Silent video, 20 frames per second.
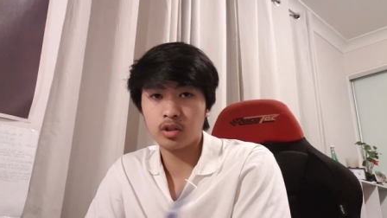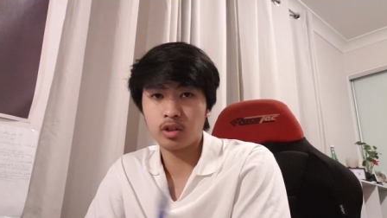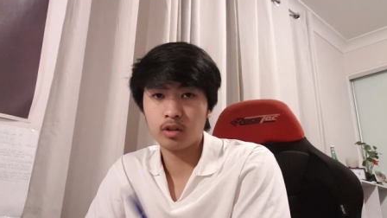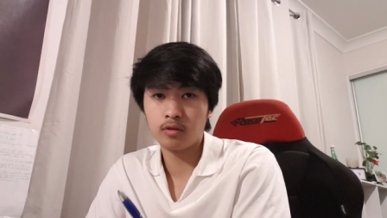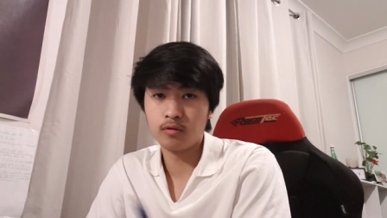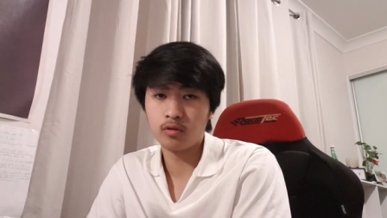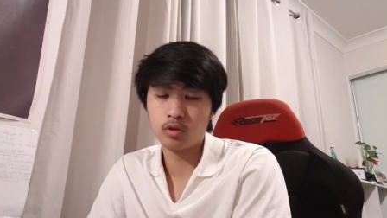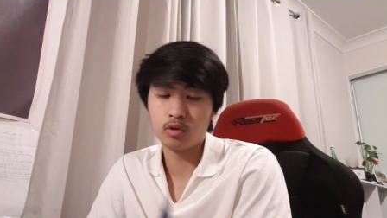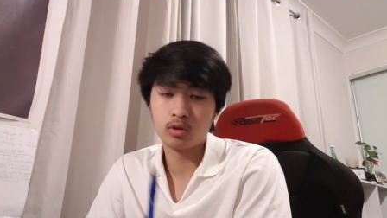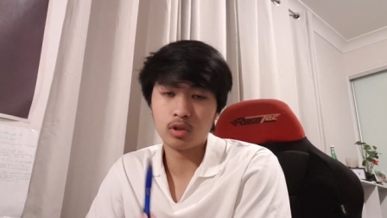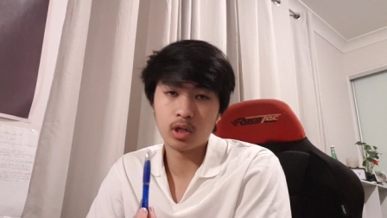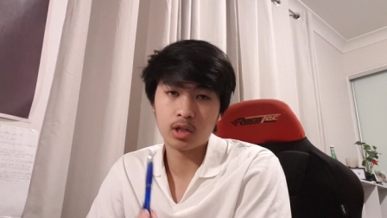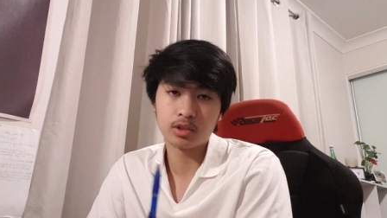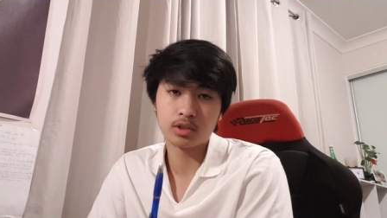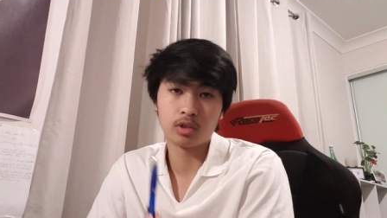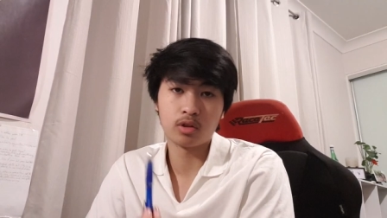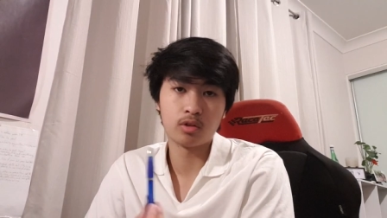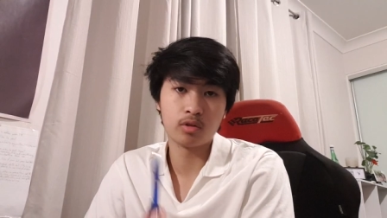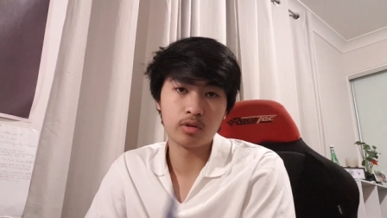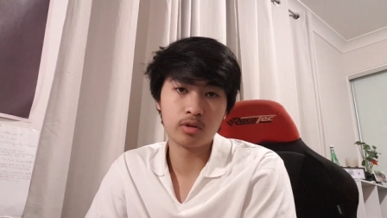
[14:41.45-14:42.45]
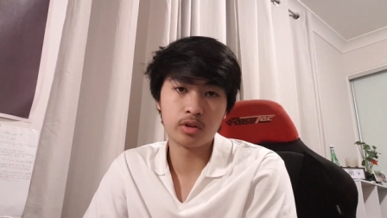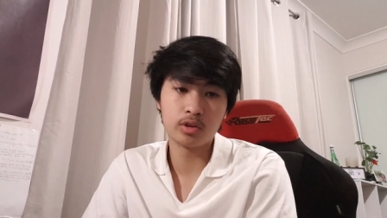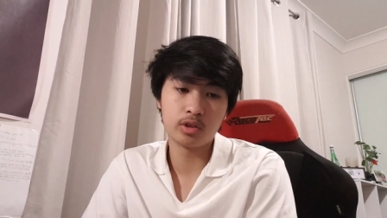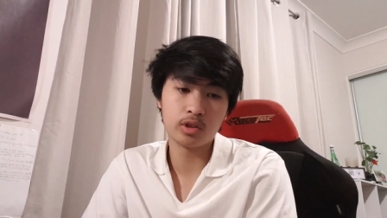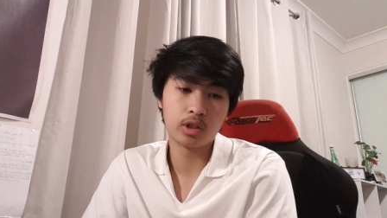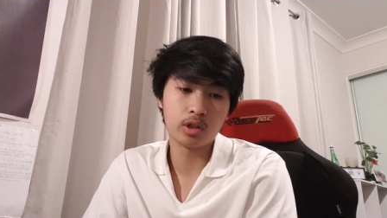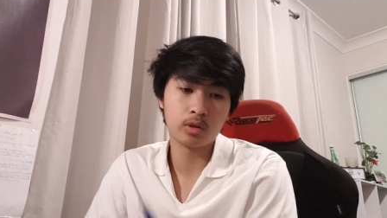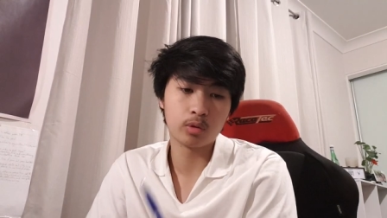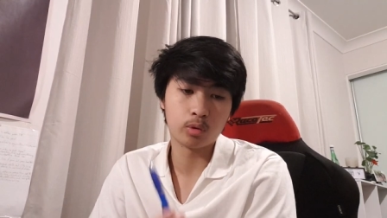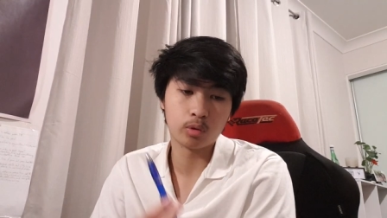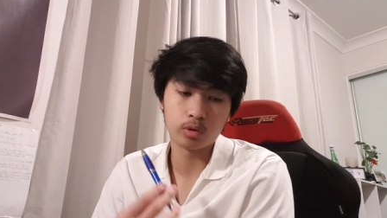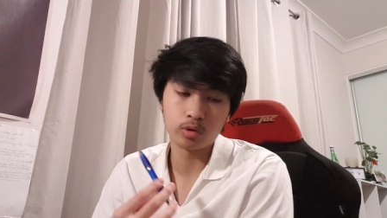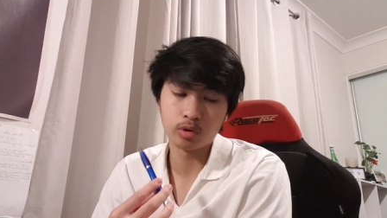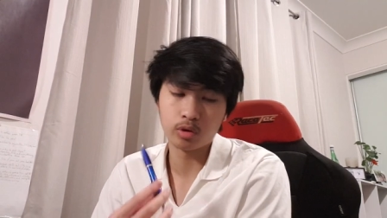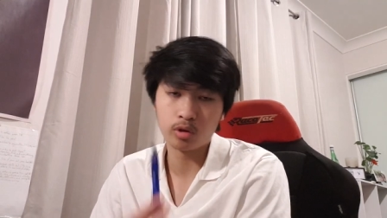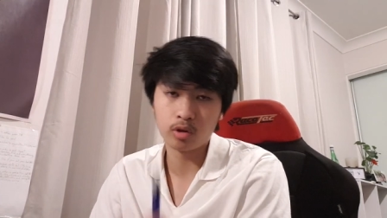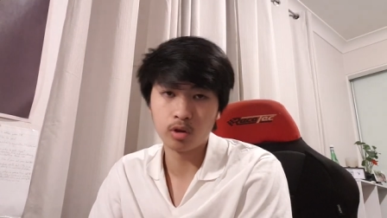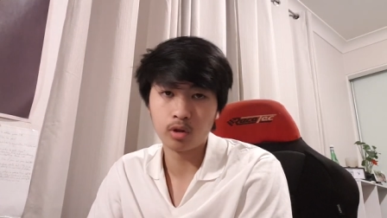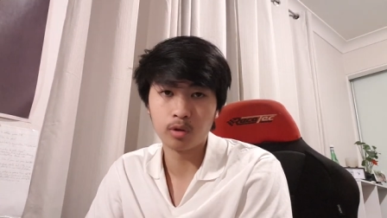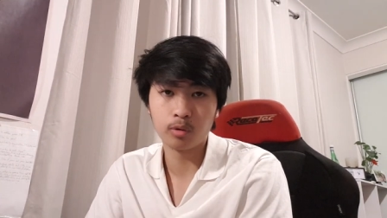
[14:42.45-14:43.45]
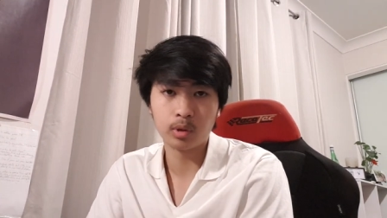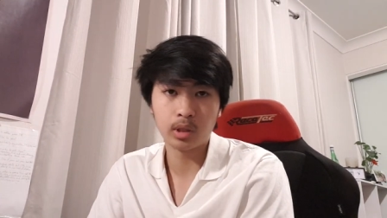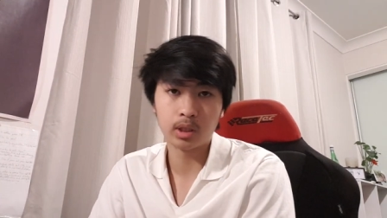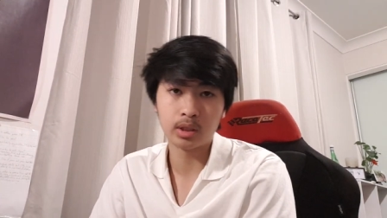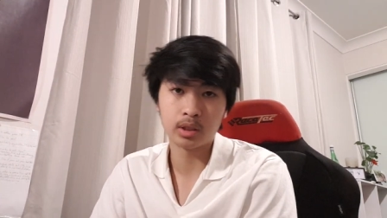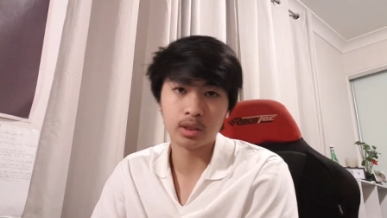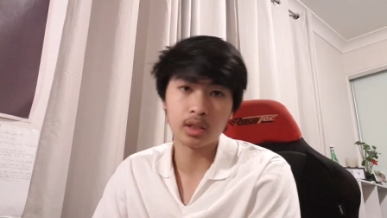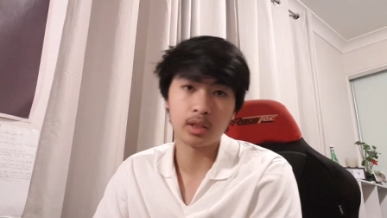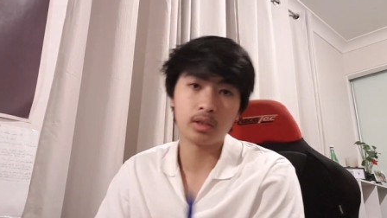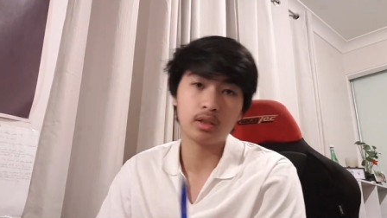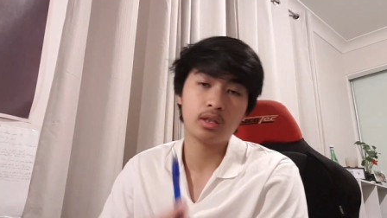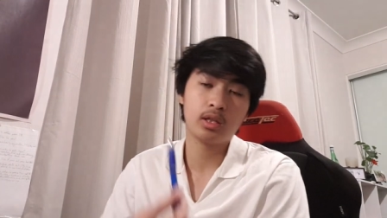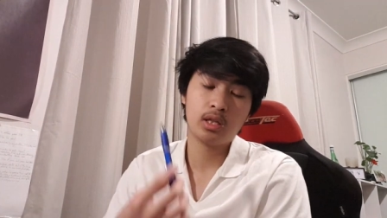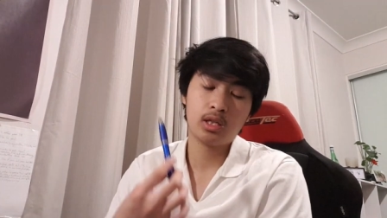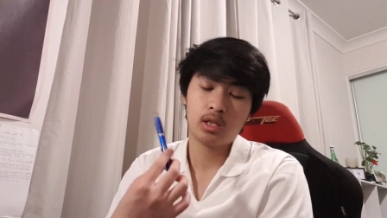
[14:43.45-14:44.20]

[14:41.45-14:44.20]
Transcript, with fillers: If you guys are not in DL or you're not aware yet,